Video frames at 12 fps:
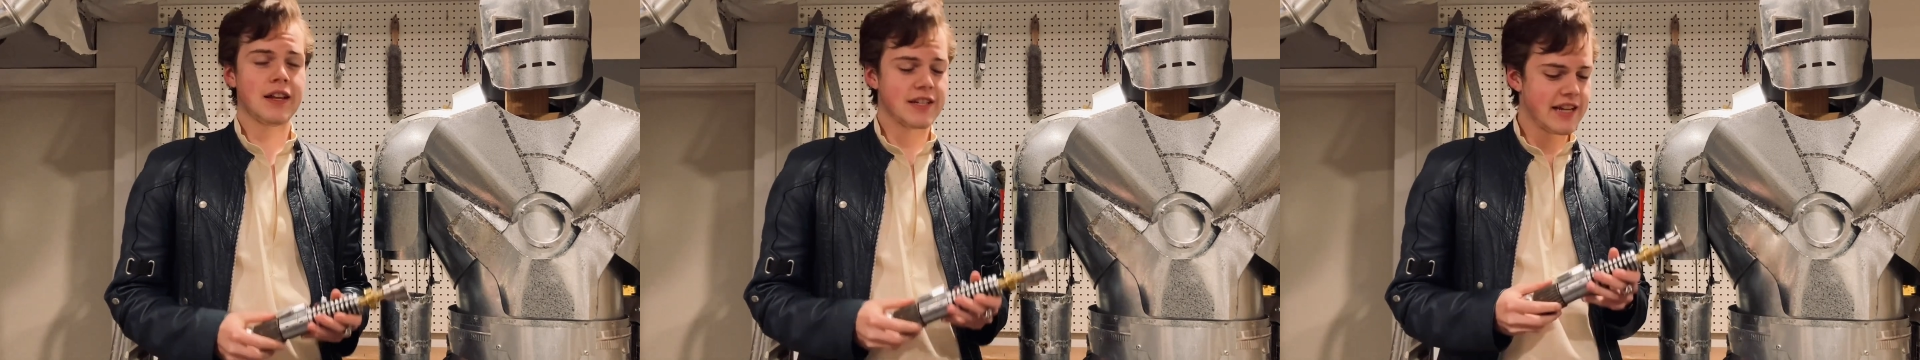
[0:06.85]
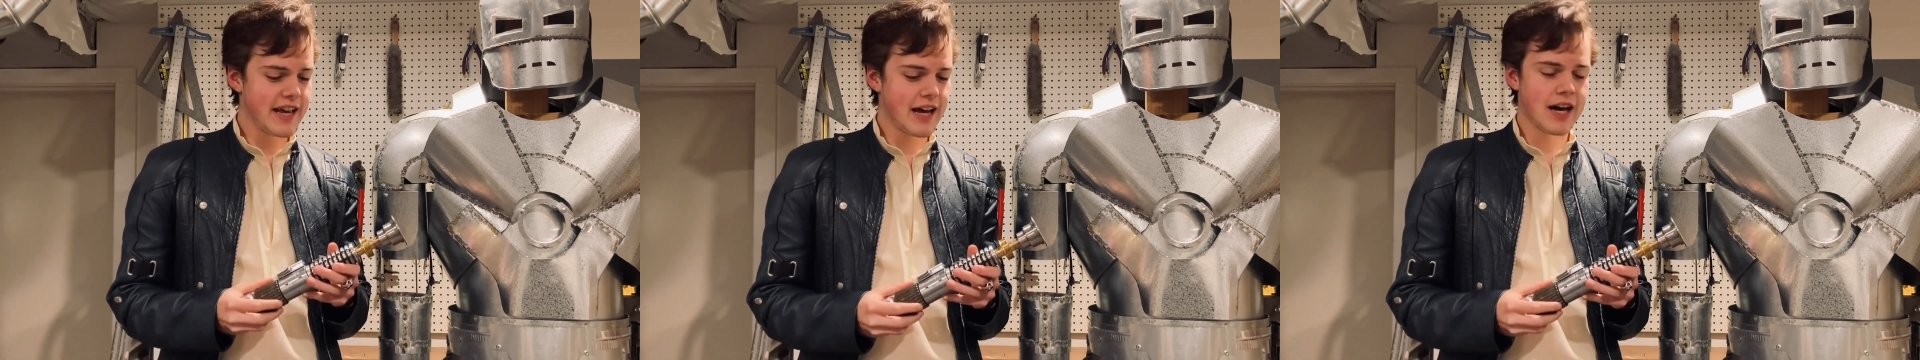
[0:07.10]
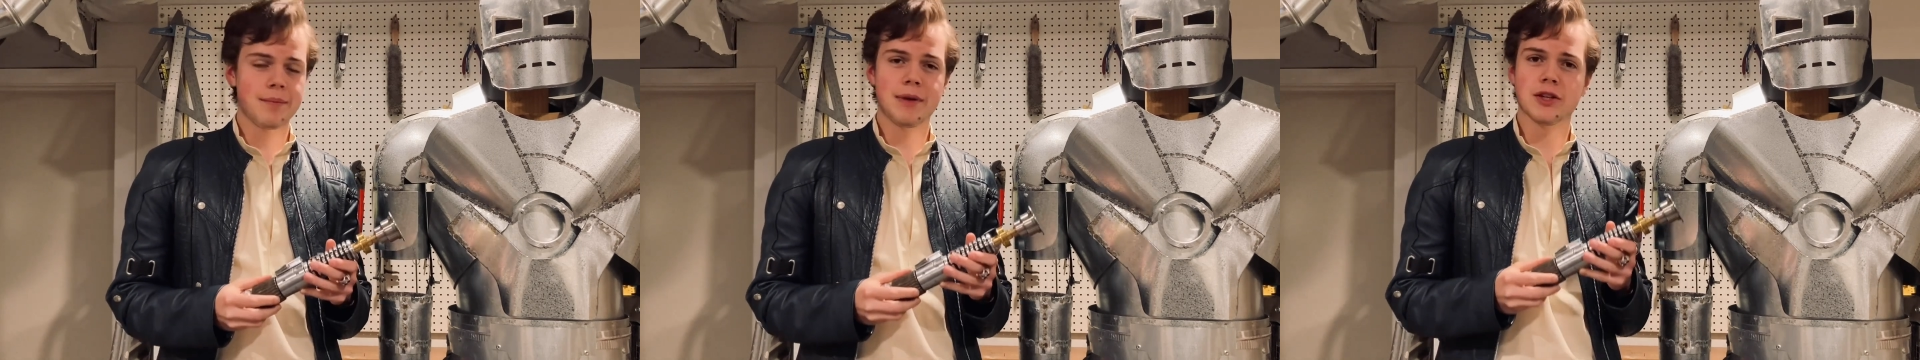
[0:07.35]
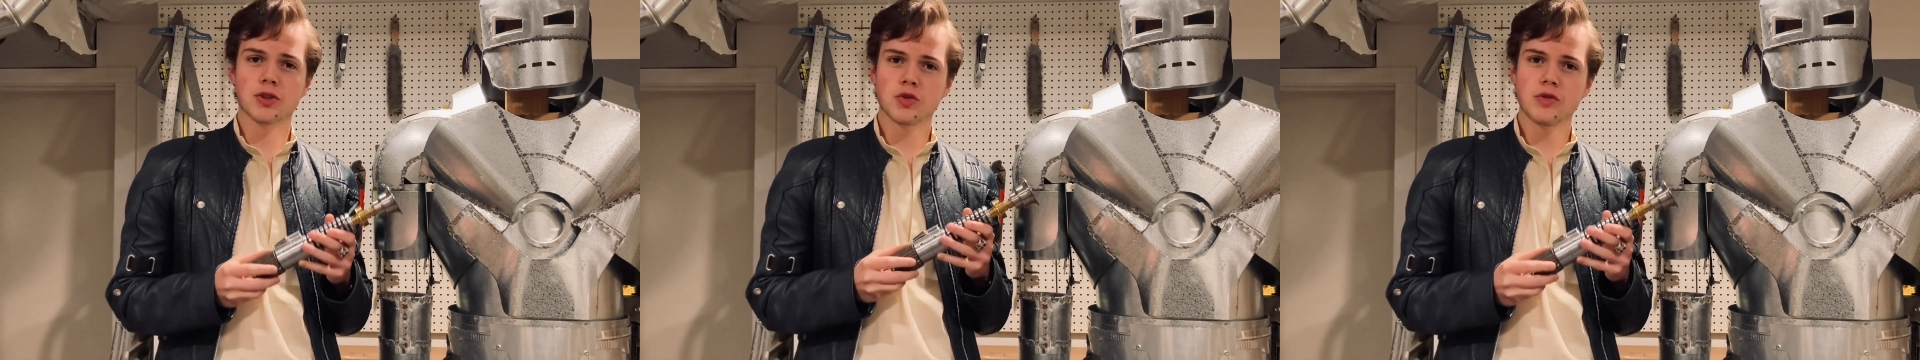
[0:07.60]
Today I'm
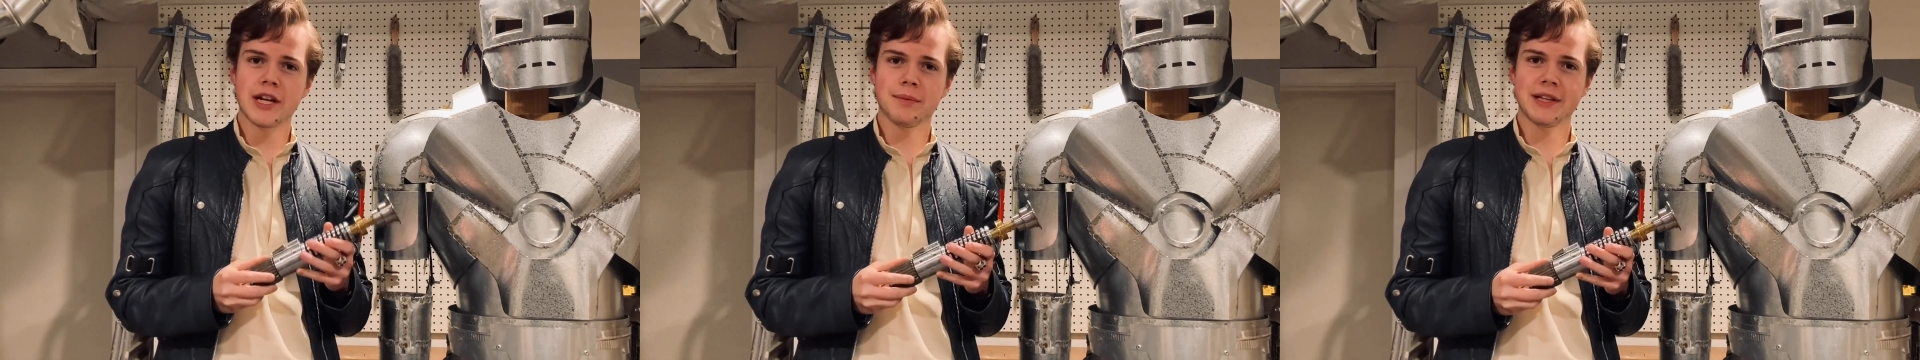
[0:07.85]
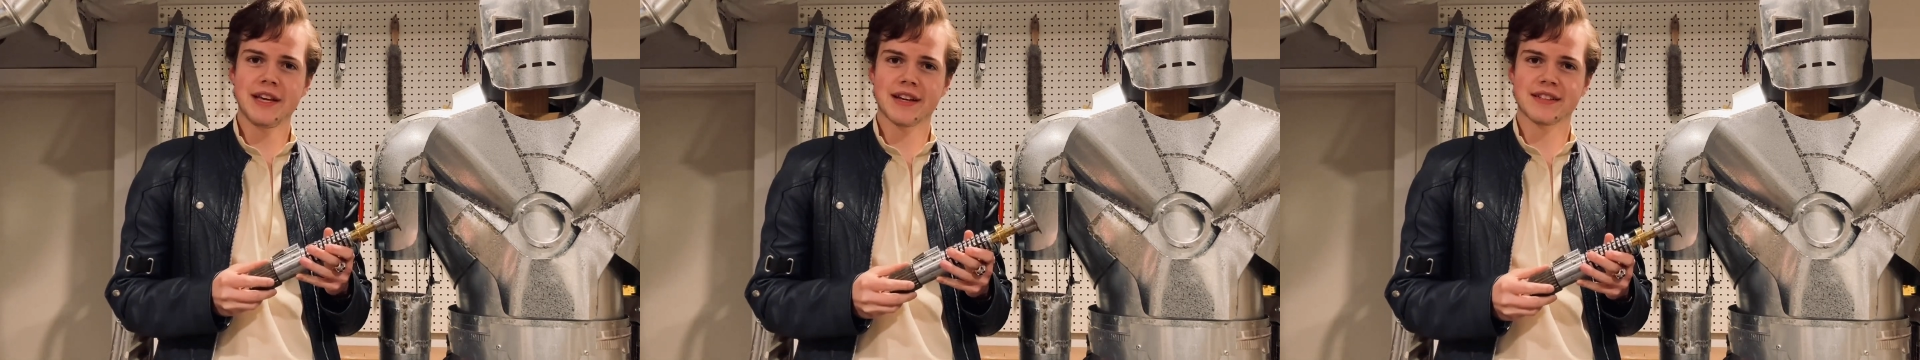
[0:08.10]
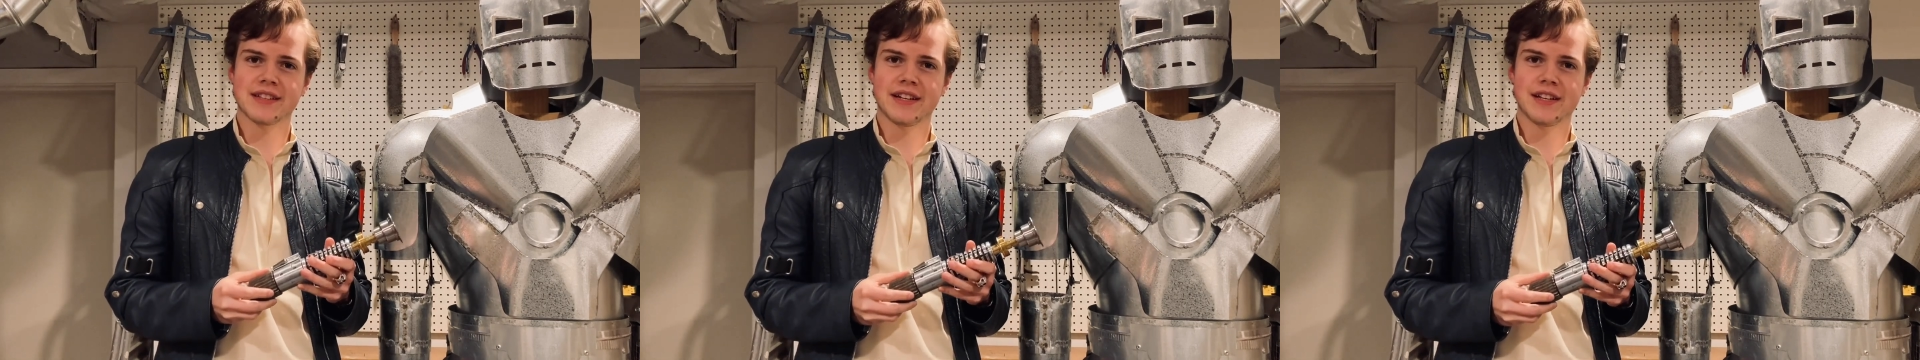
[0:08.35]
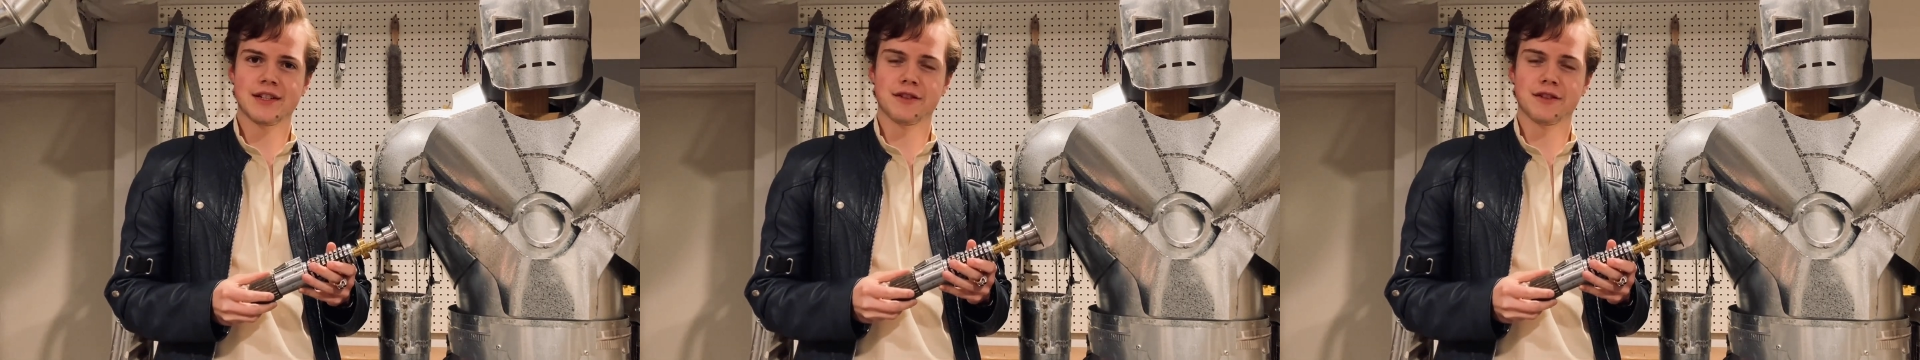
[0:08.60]
incredibly excited